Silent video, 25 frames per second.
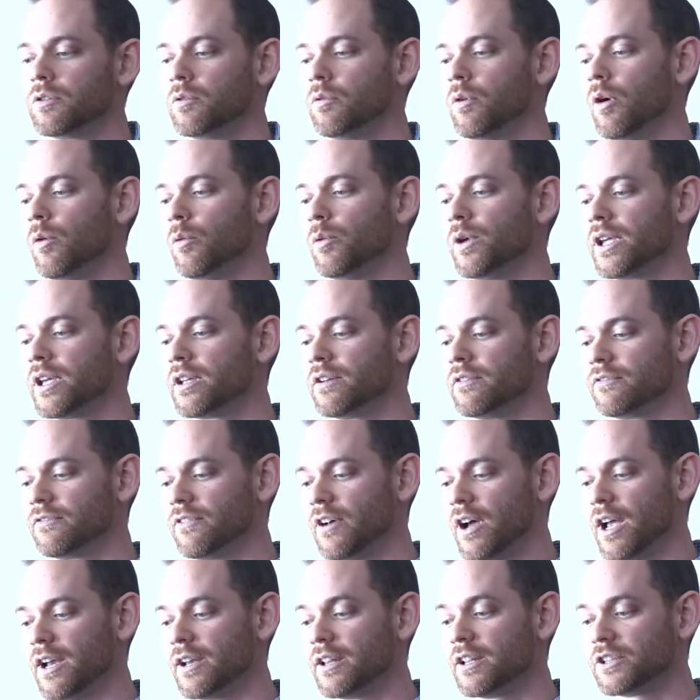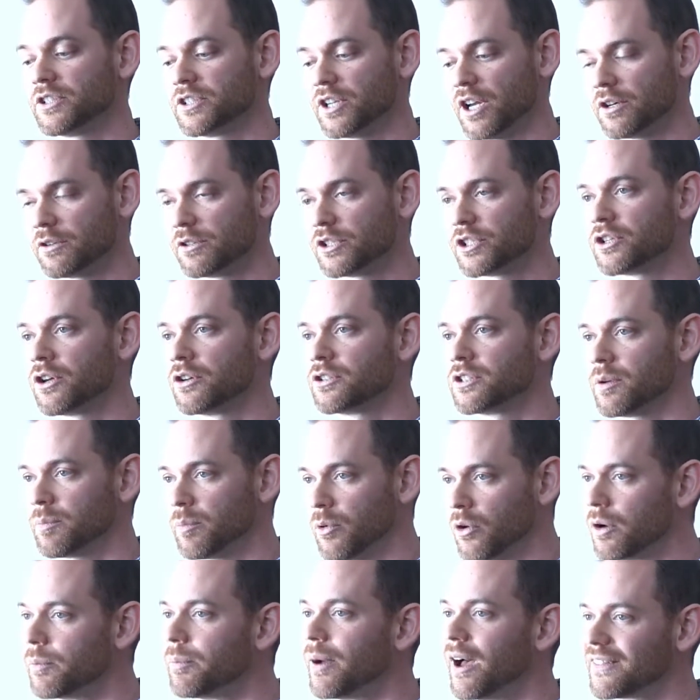what we can find, it generally shows up
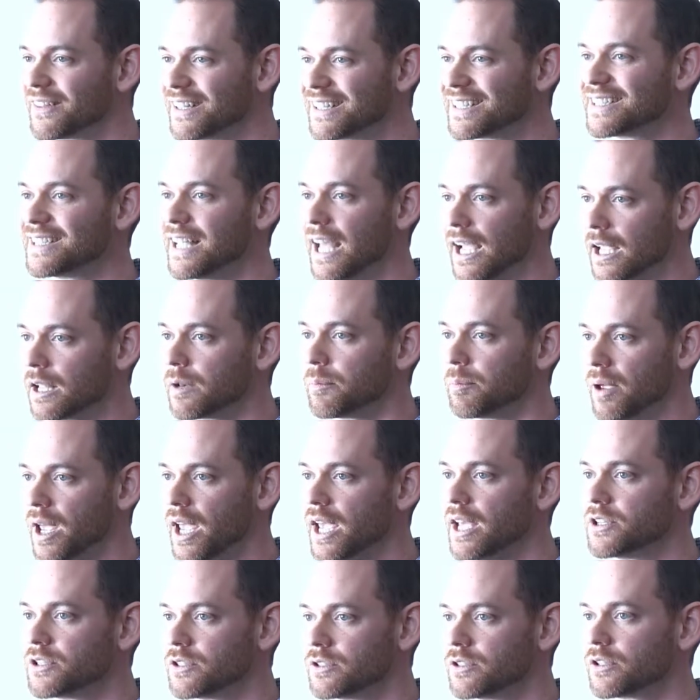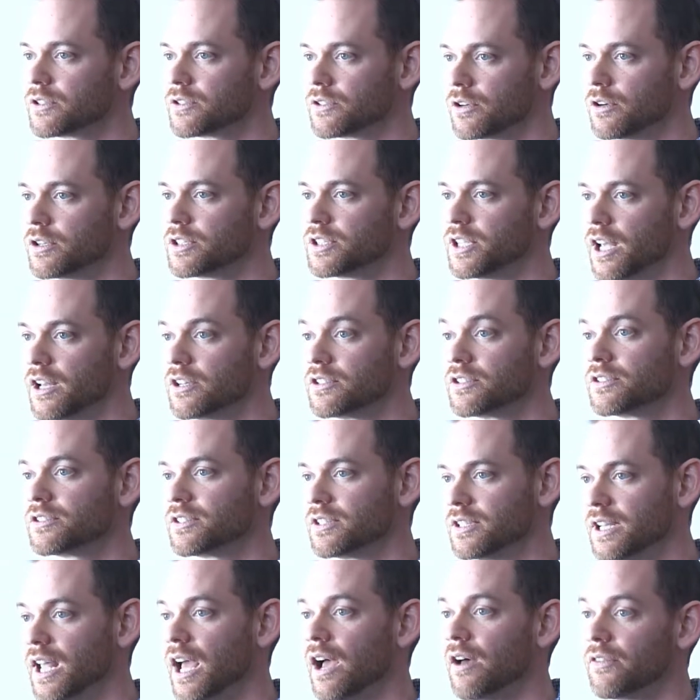on about the second page in the search engines,
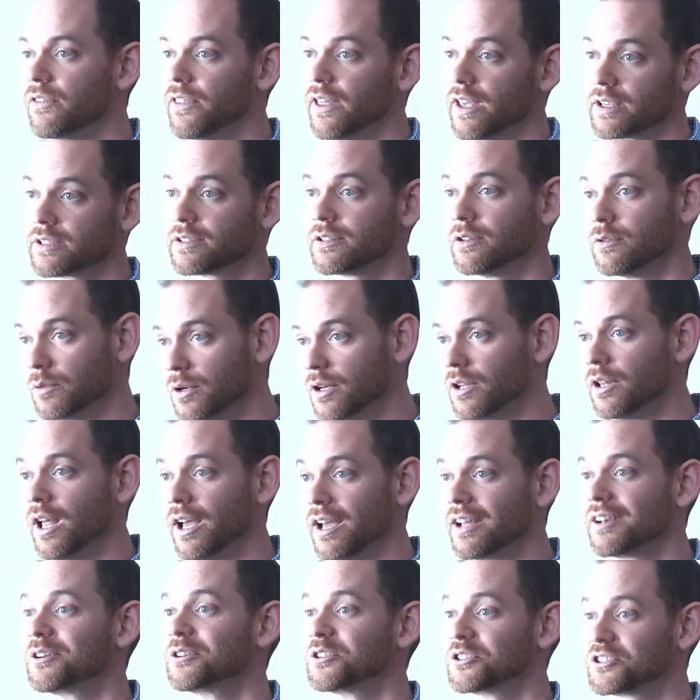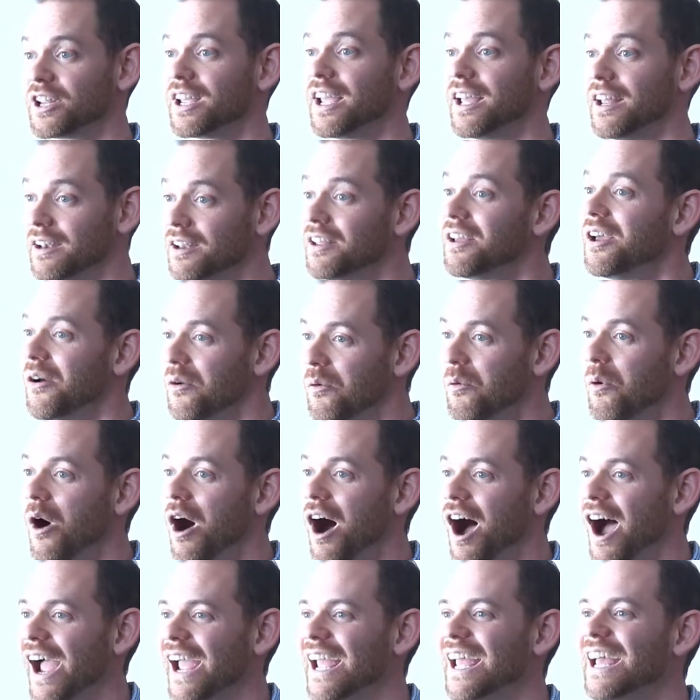and now thanks to Will, I understand
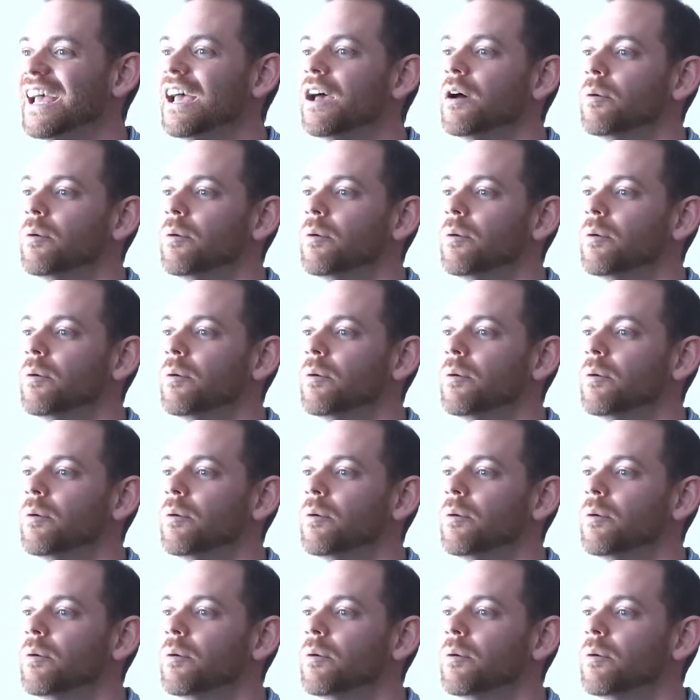why.